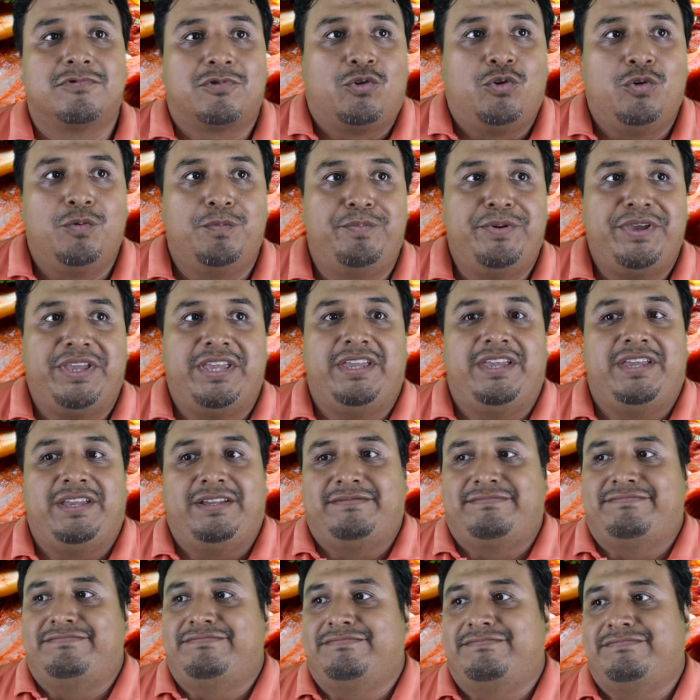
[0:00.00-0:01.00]
could
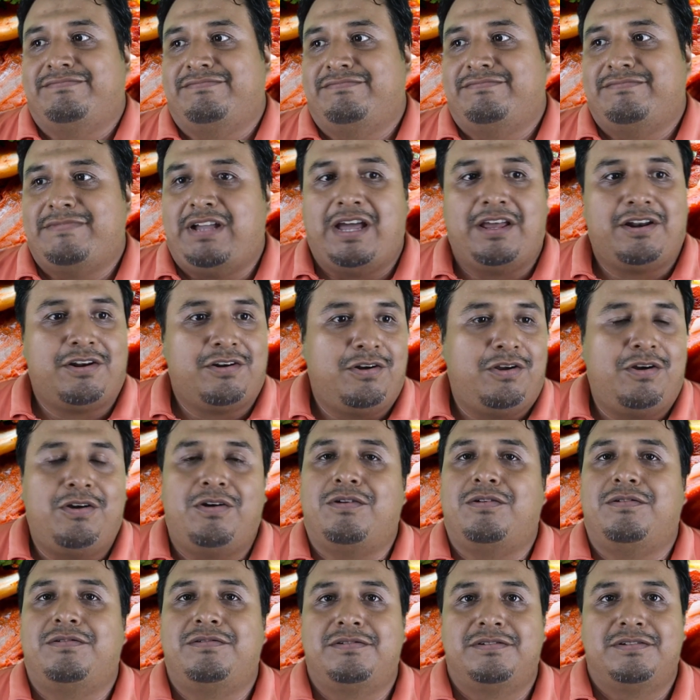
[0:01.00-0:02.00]
be, I don't
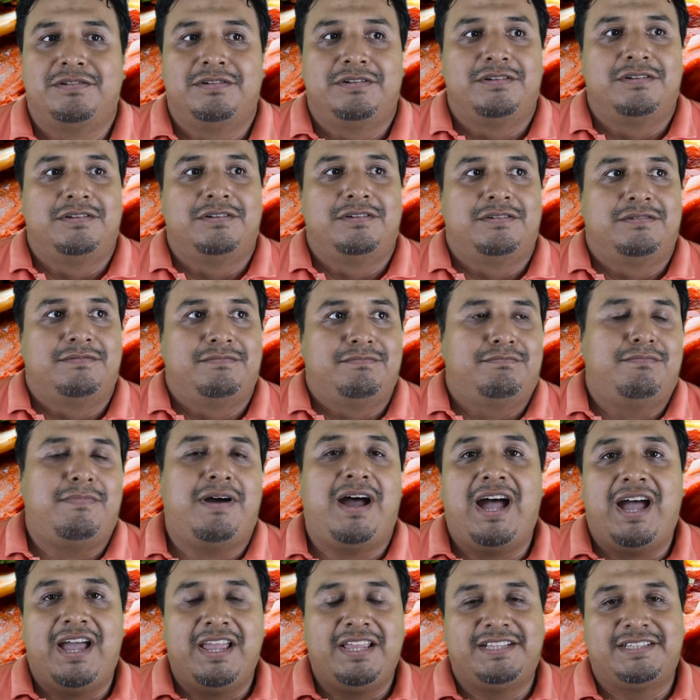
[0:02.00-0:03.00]
know,
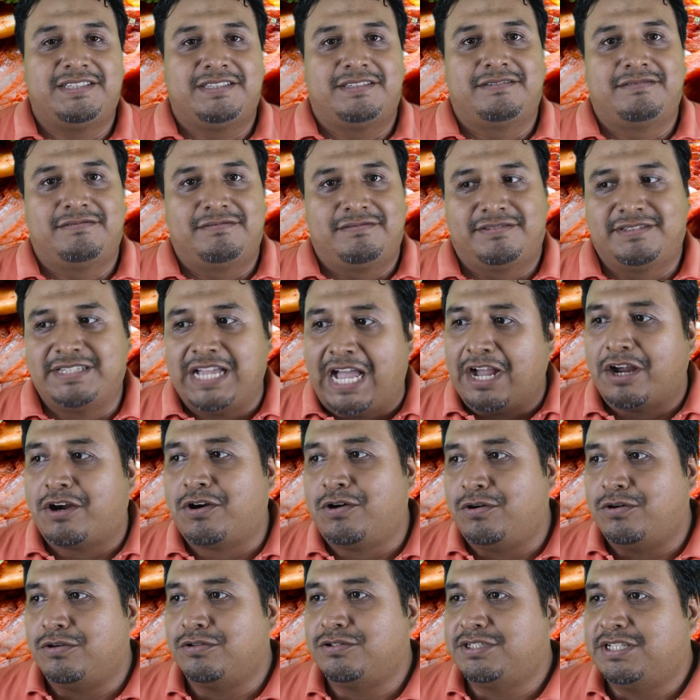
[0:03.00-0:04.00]
my
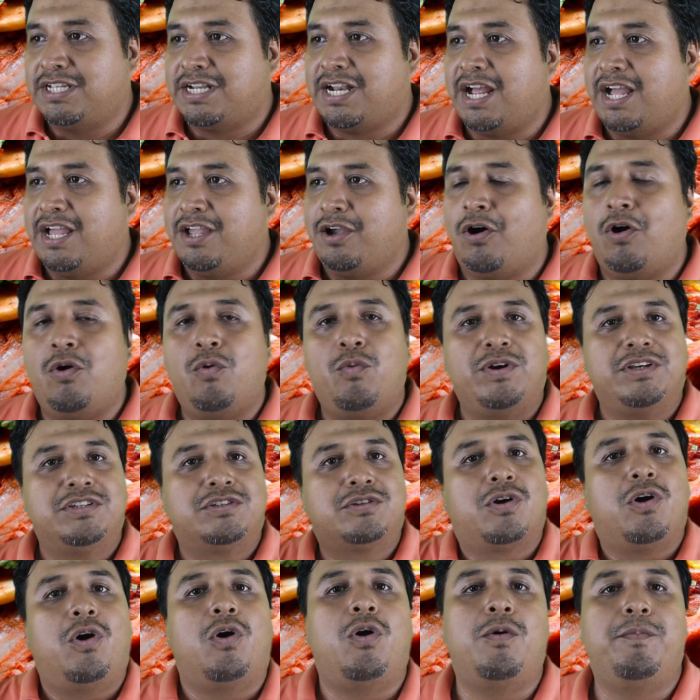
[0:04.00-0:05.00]
tacos that I
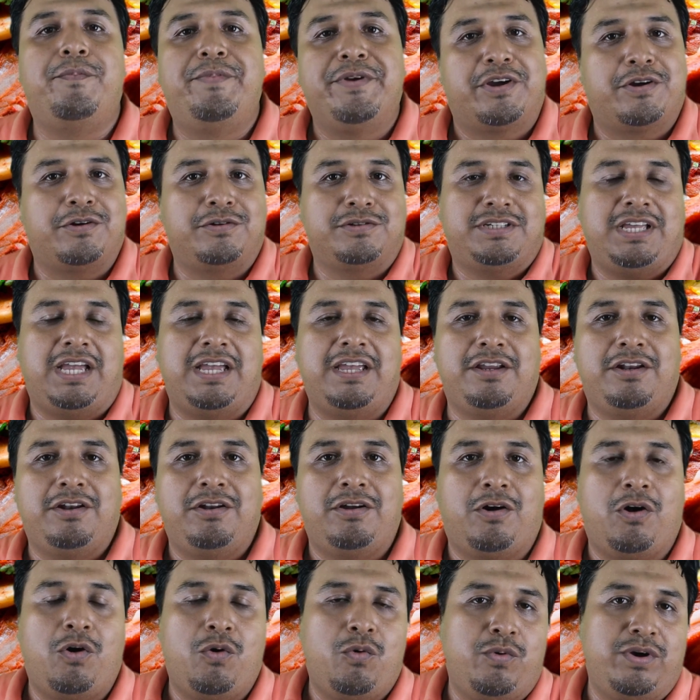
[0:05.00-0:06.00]
always go because I
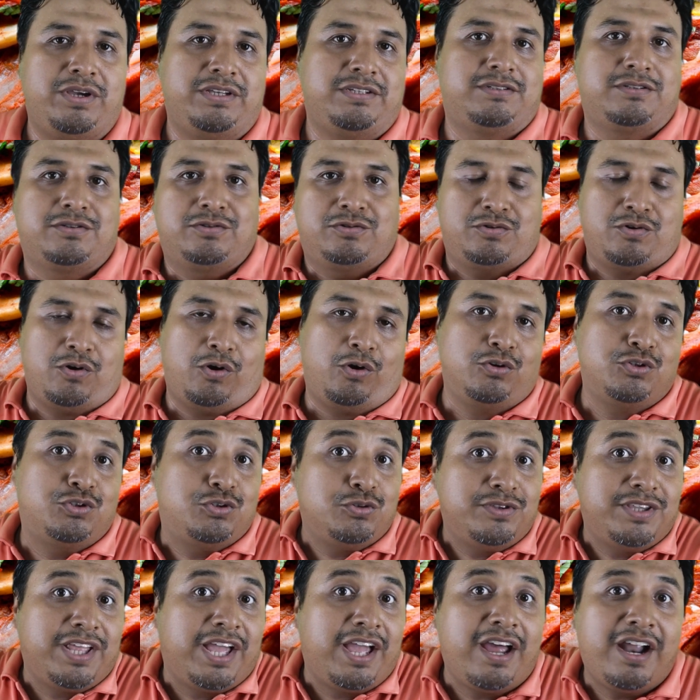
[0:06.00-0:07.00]
always go
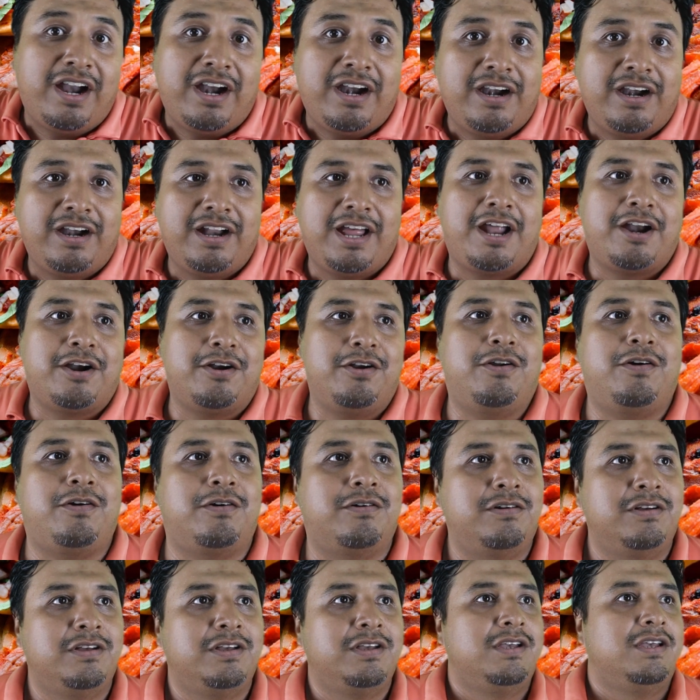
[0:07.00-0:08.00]
to there. I don't
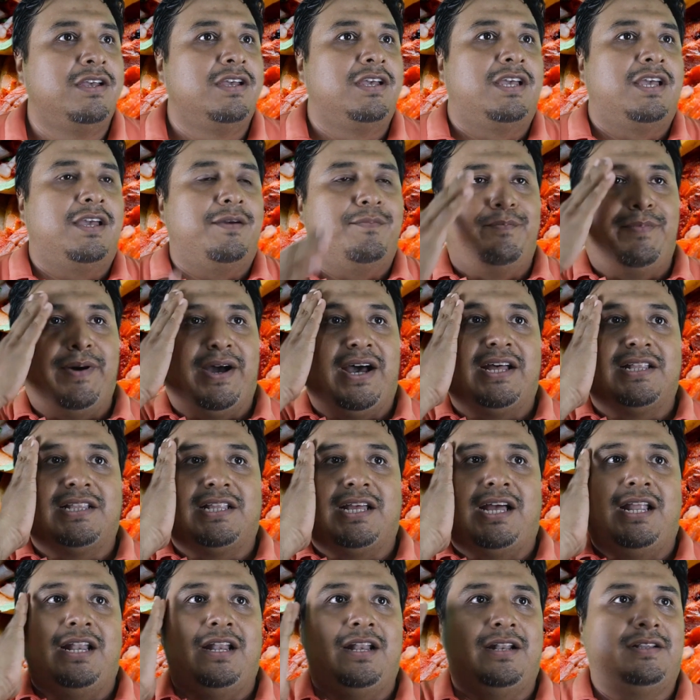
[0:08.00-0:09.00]
know, but
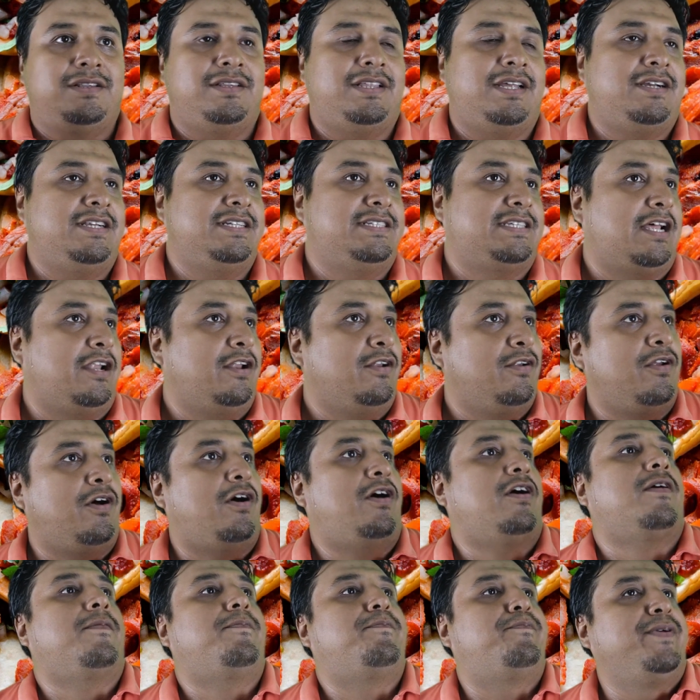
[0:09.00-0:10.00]
I'll, there is a
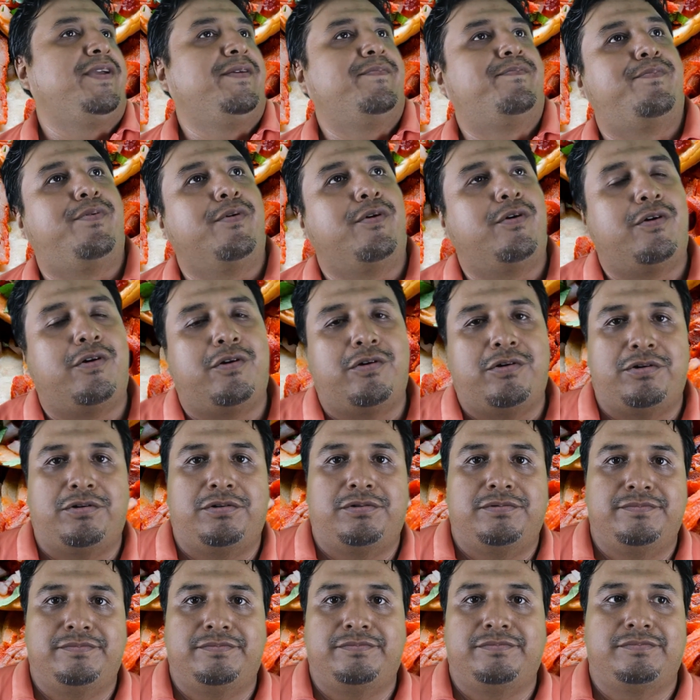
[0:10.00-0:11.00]
lot of people
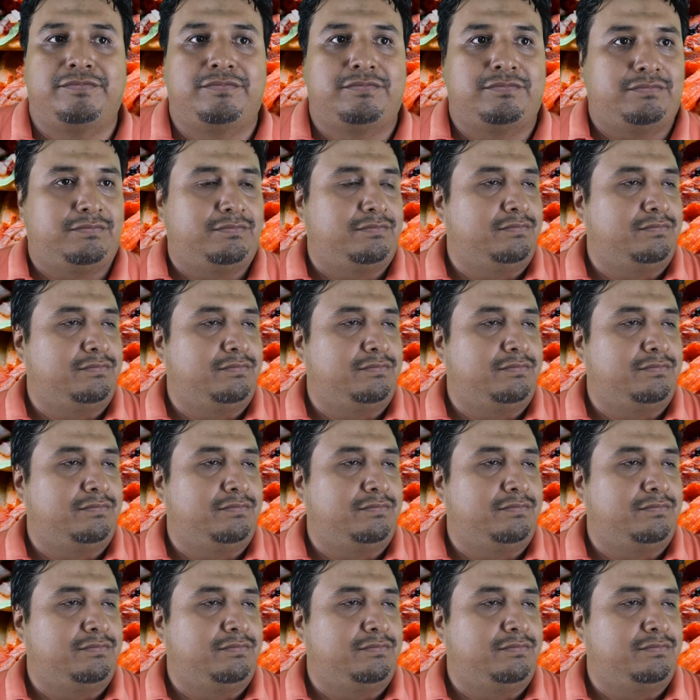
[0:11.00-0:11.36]
on